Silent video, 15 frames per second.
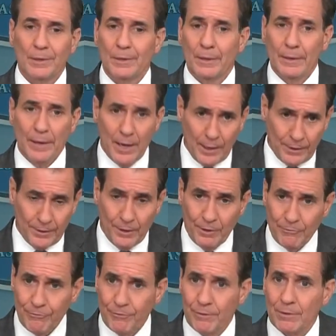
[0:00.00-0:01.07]
Not
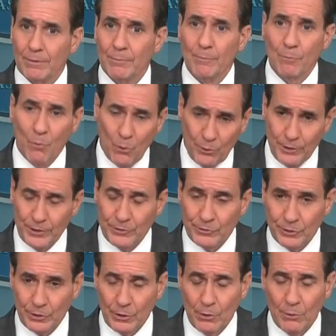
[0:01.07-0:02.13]
enough. More needs
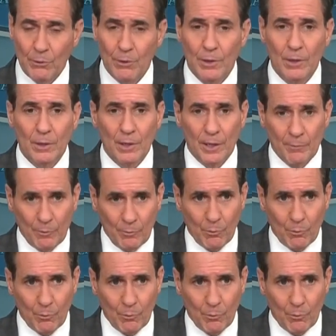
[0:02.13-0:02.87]
to go. And we're